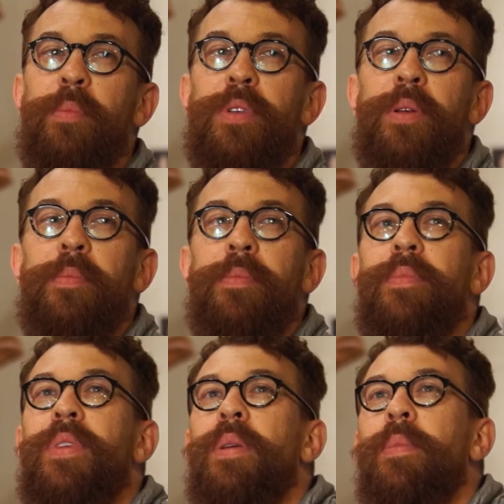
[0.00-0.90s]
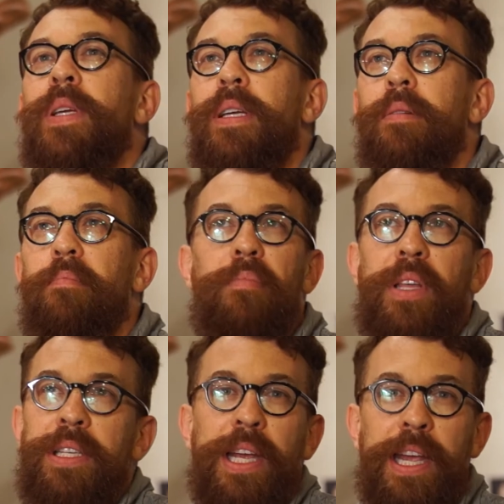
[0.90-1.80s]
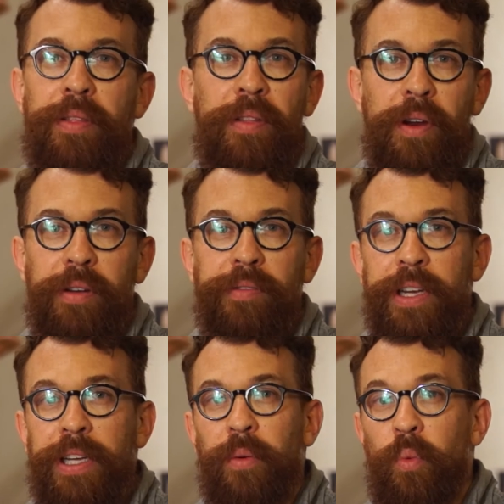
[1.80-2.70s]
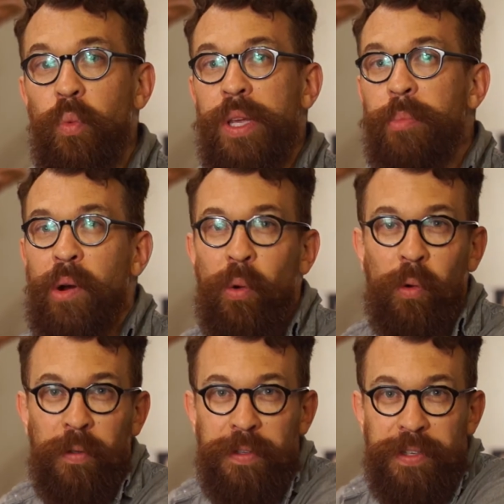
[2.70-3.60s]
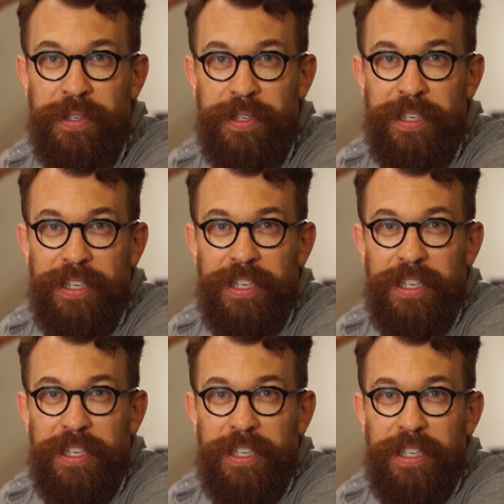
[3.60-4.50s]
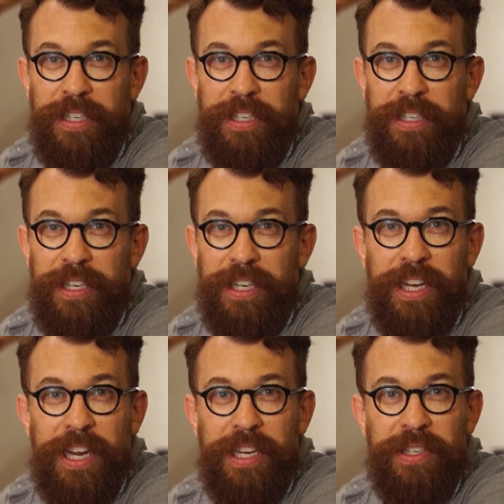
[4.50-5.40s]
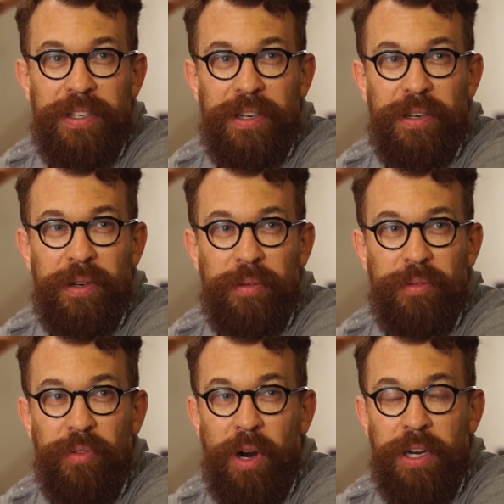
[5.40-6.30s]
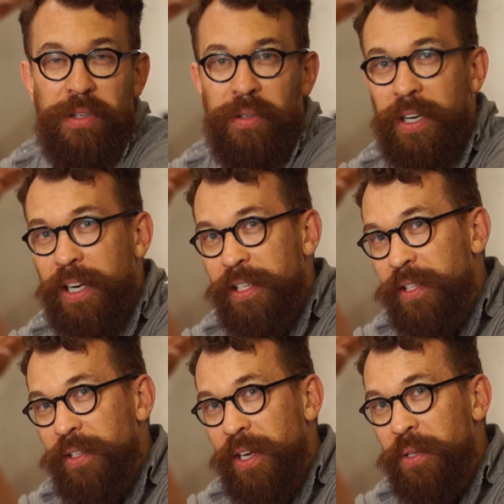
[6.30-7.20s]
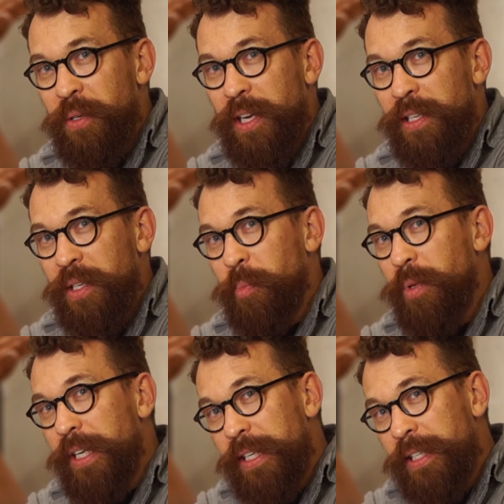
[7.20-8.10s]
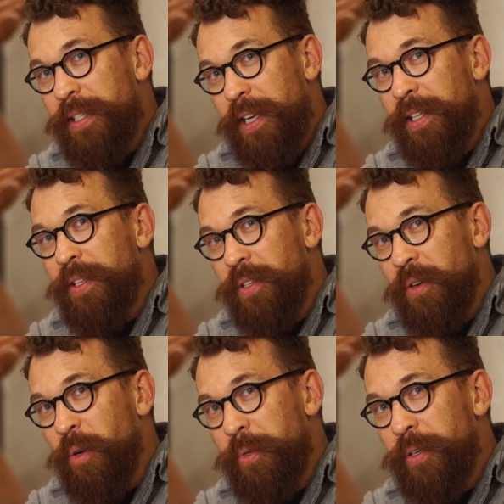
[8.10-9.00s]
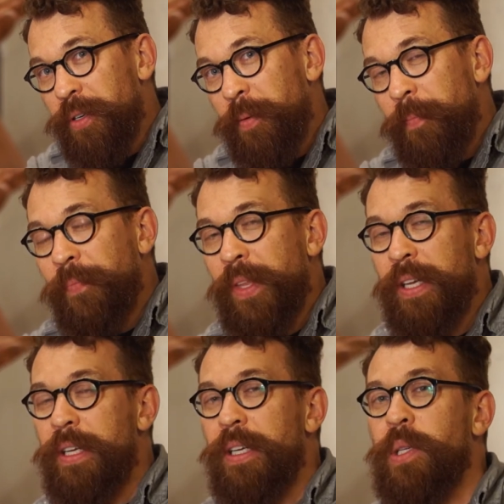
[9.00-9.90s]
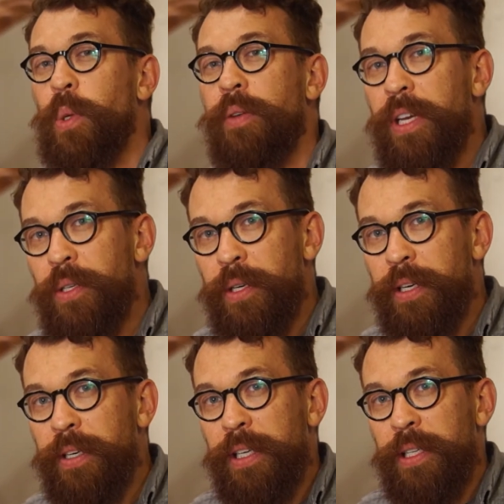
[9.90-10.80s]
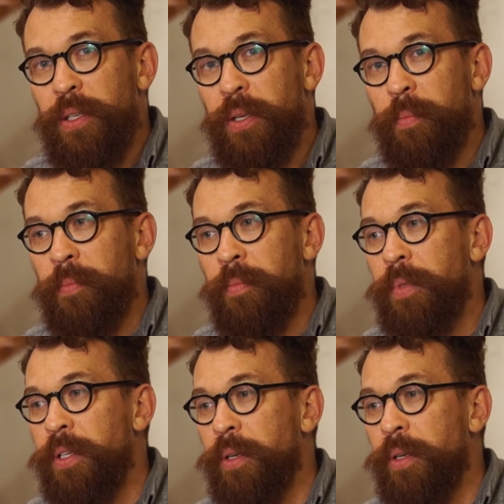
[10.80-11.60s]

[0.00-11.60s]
up some things I hadn't thought of, like weep holes in case frost or condensation ends up inside the sculpture. So I've engineered in some